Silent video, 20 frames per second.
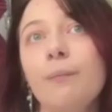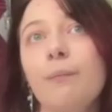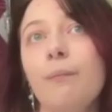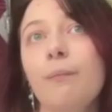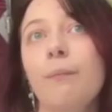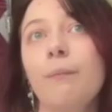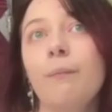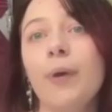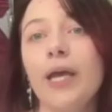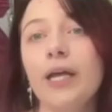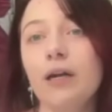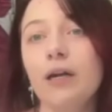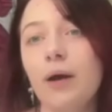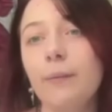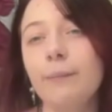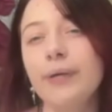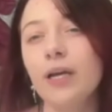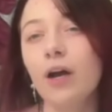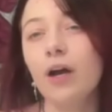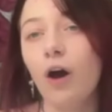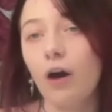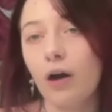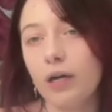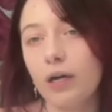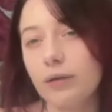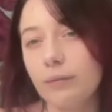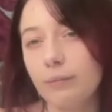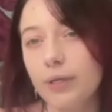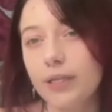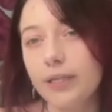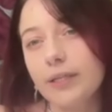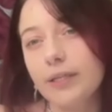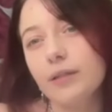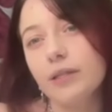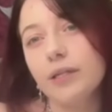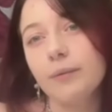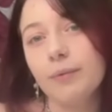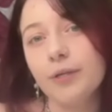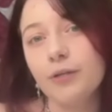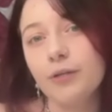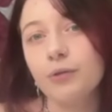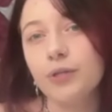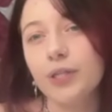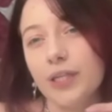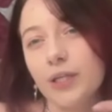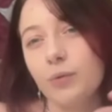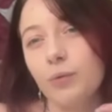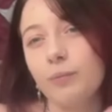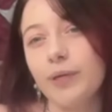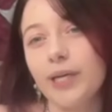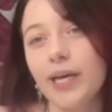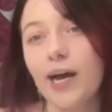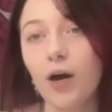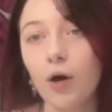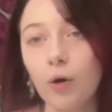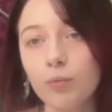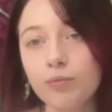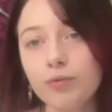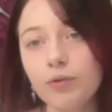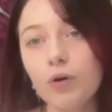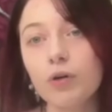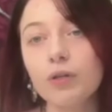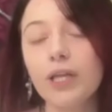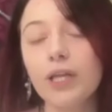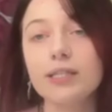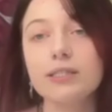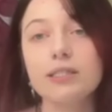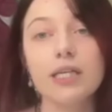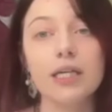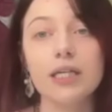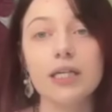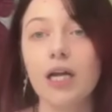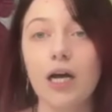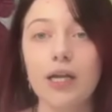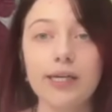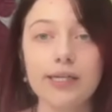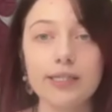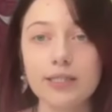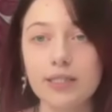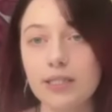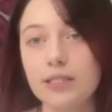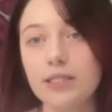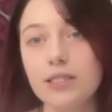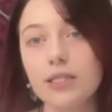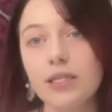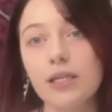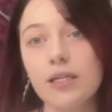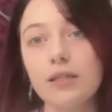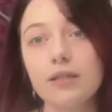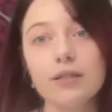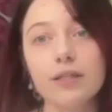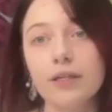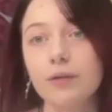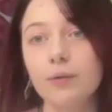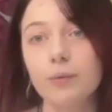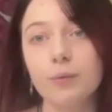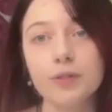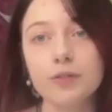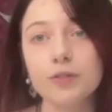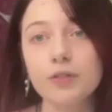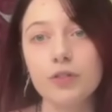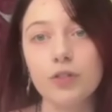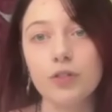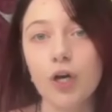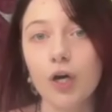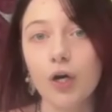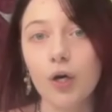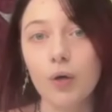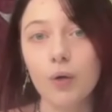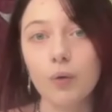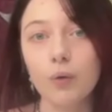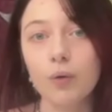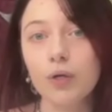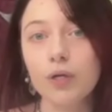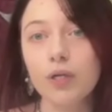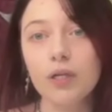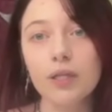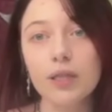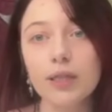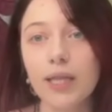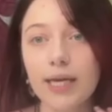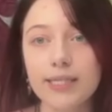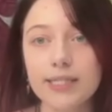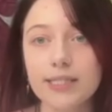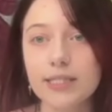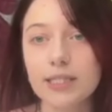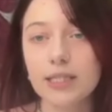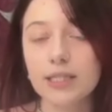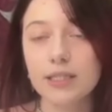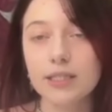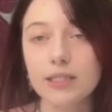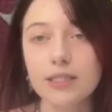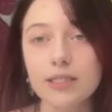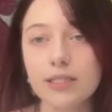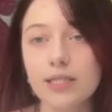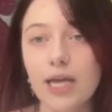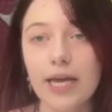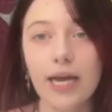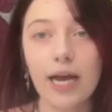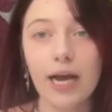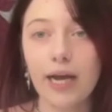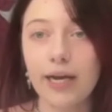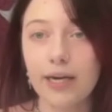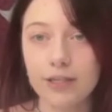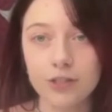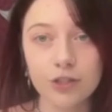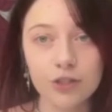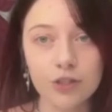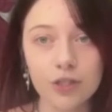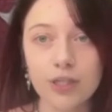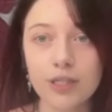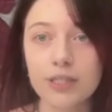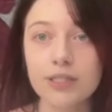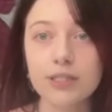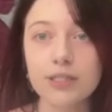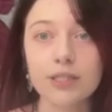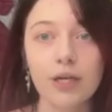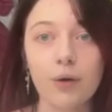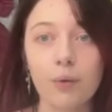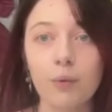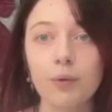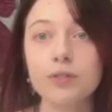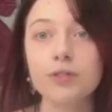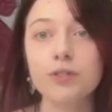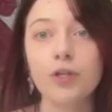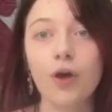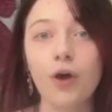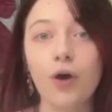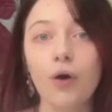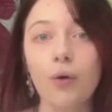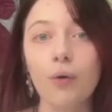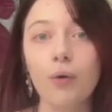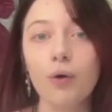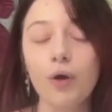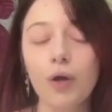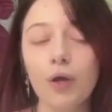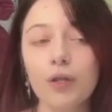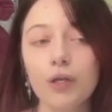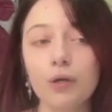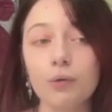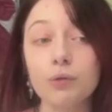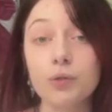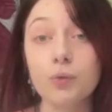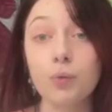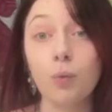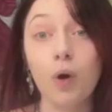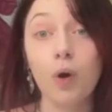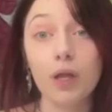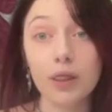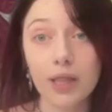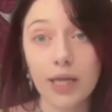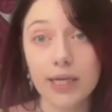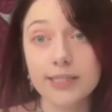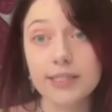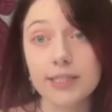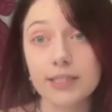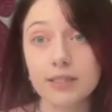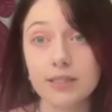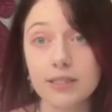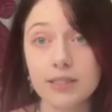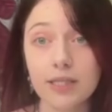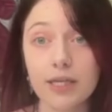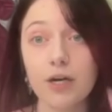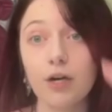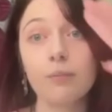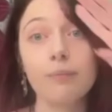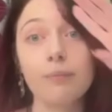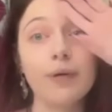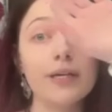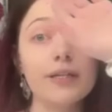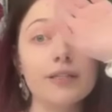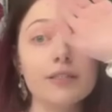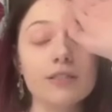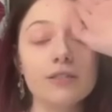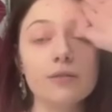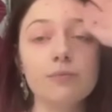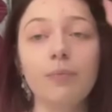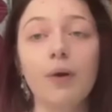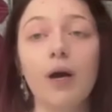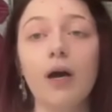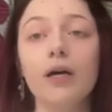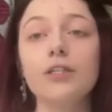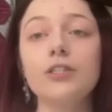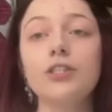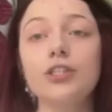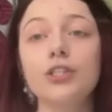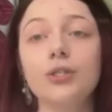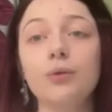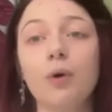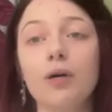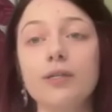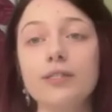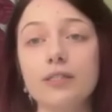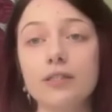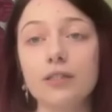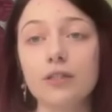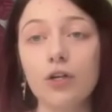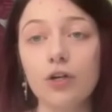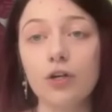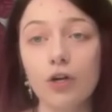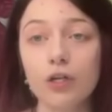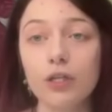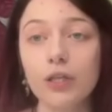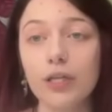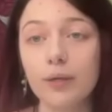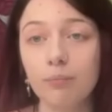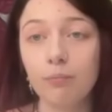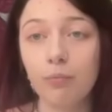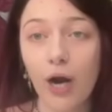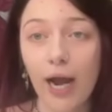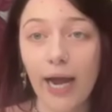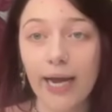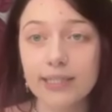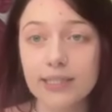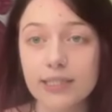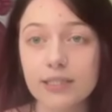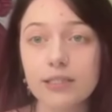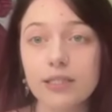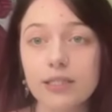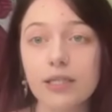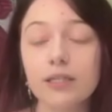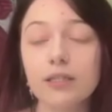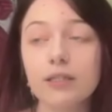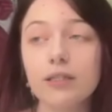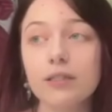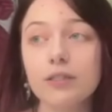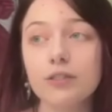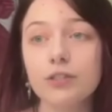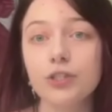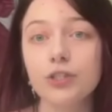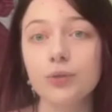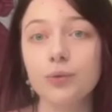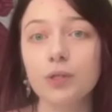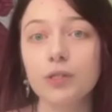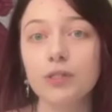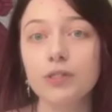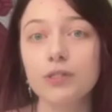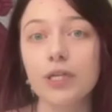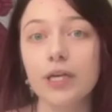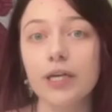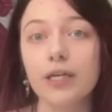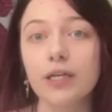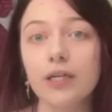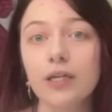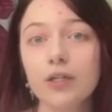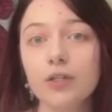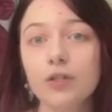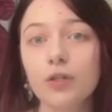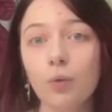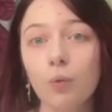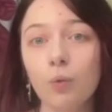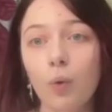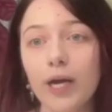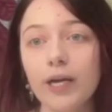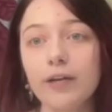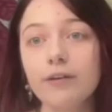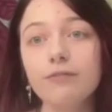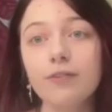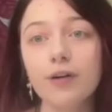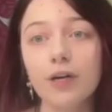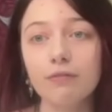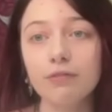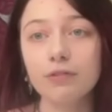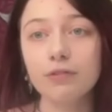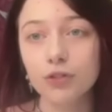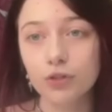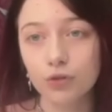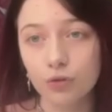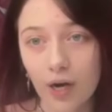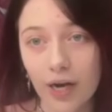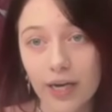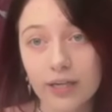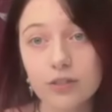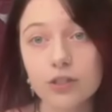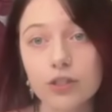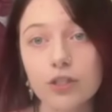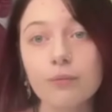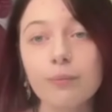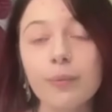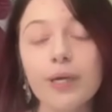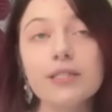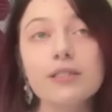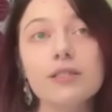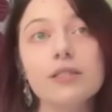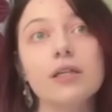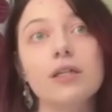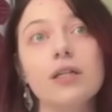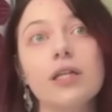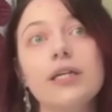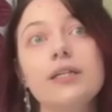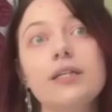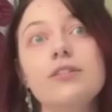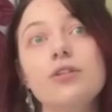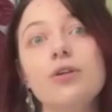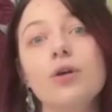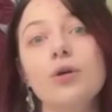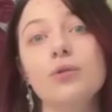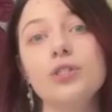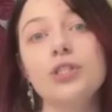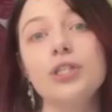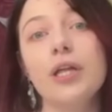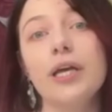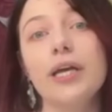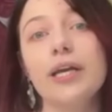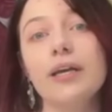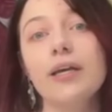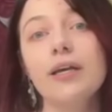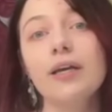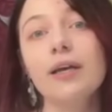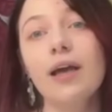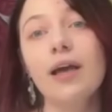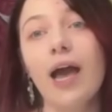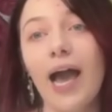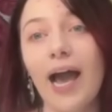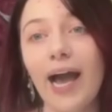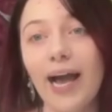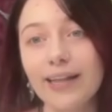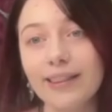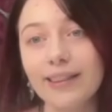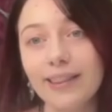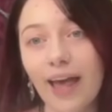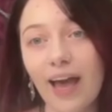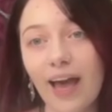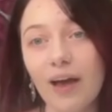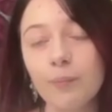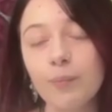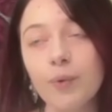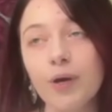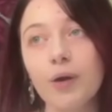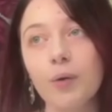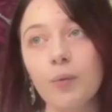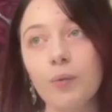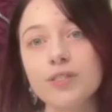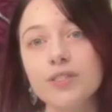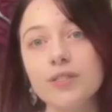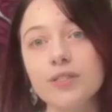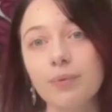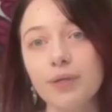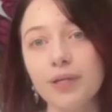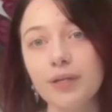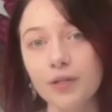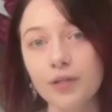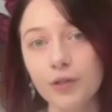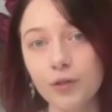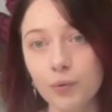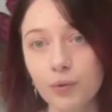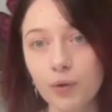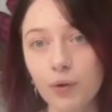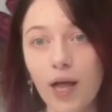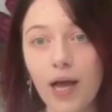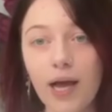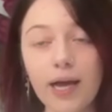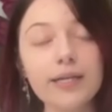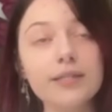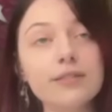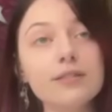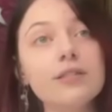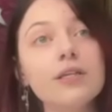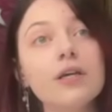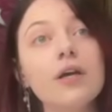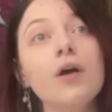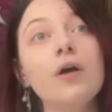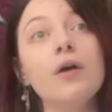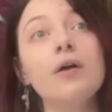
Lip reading: may not be on immediately, but you think would be helpful, that's like non-existent. There was no licensed psychiatrist. There was one licensed therapist, but she wasn't currently practicing. She was like the wife of the director, basically. So she like had that, but it wasn't being utilized.